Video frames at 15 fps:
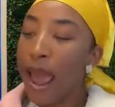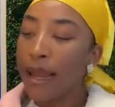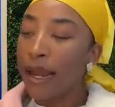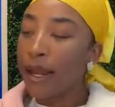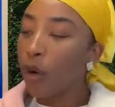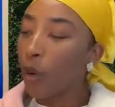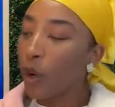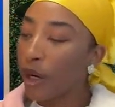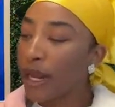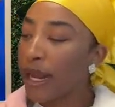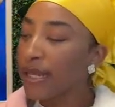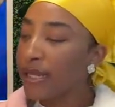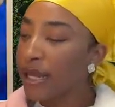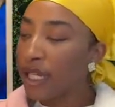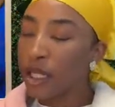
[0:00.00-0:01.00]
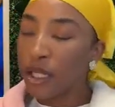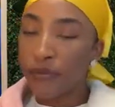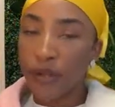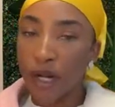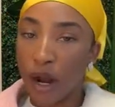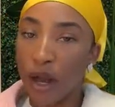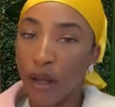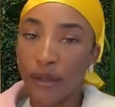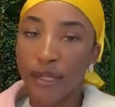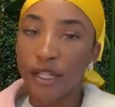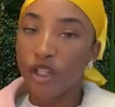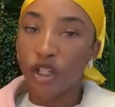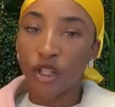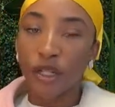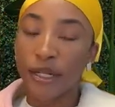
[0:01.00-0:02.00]
And then the organization of it all
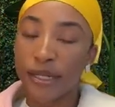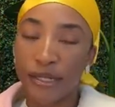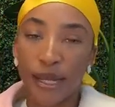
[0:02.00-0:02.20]
is just going